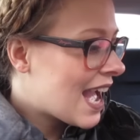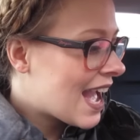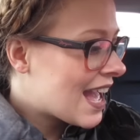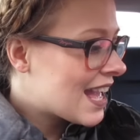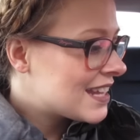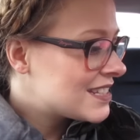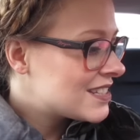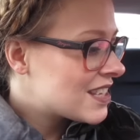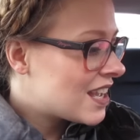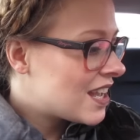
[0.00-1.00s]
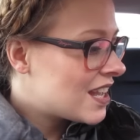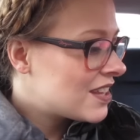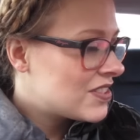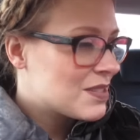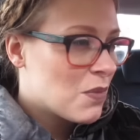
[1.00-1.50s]
and
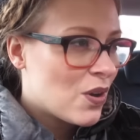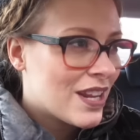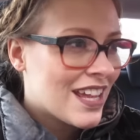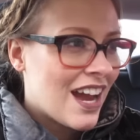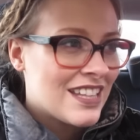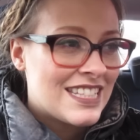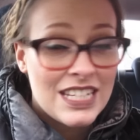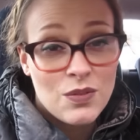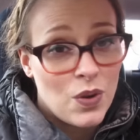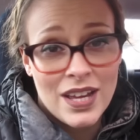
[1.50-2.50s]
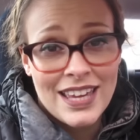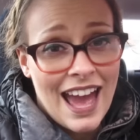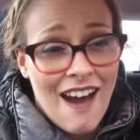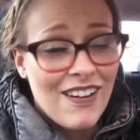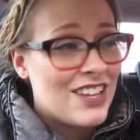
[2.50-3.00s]
uh, this morning I didn't work
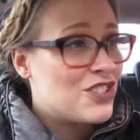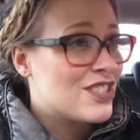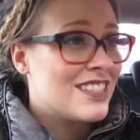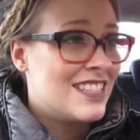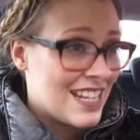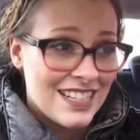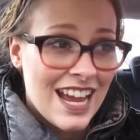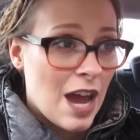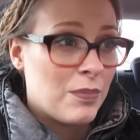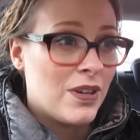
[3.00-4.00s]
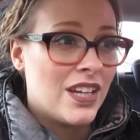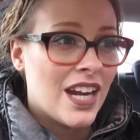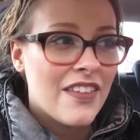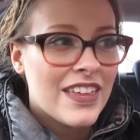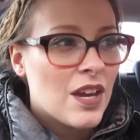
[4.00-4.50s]
out. It just didn't
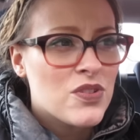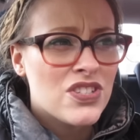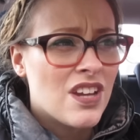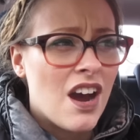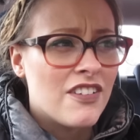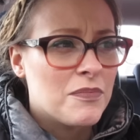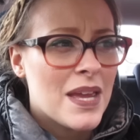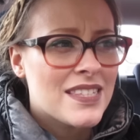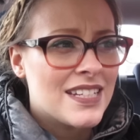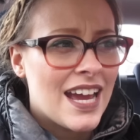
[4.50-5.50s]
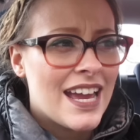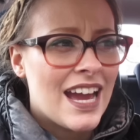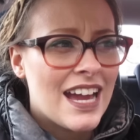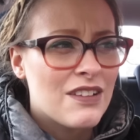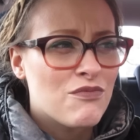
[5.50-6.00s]
happen. I think I was just tired from yesterday.
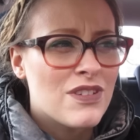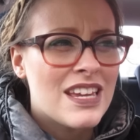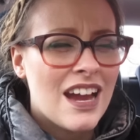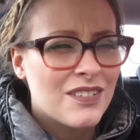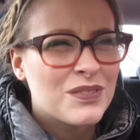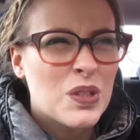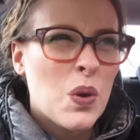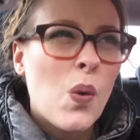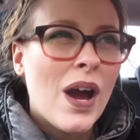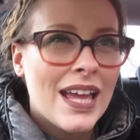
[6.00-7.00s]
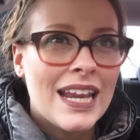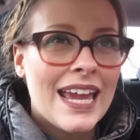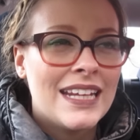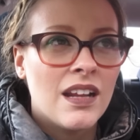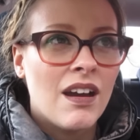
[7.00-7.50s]
I had a, re a quite a
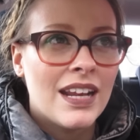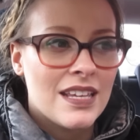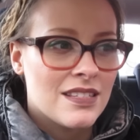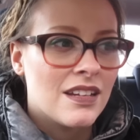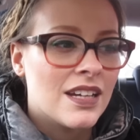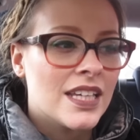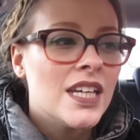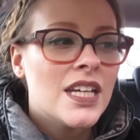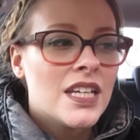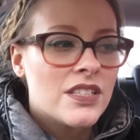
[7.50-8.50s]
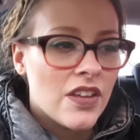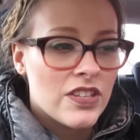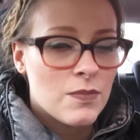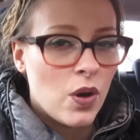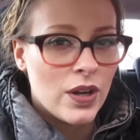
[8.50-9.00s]
late night last night. So
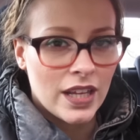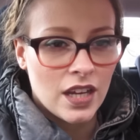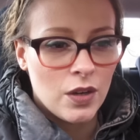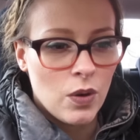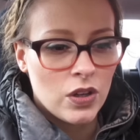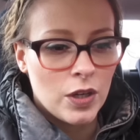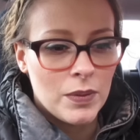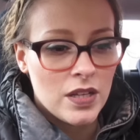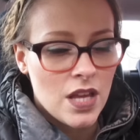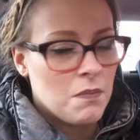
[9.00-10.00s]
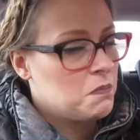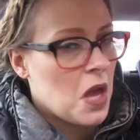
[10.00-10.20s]
this morning I kind of woke up and I was like,